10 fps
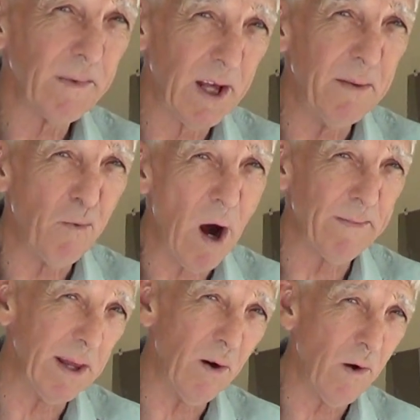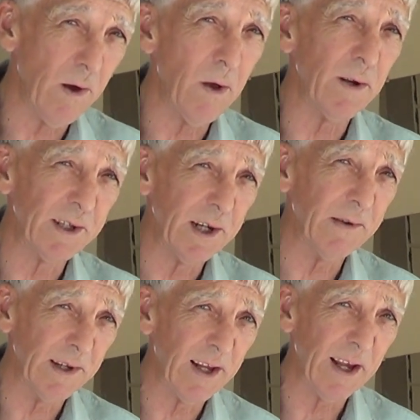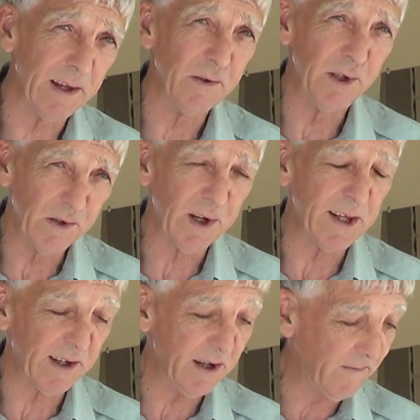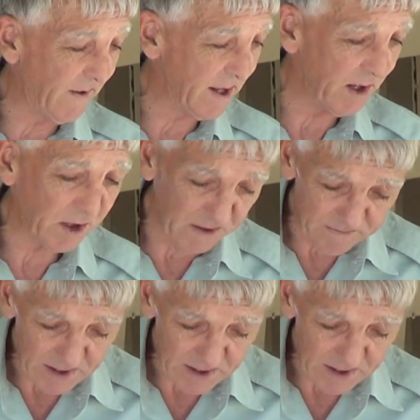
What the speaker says: Keep wiping the oil onto it, and then you'll get a good finish.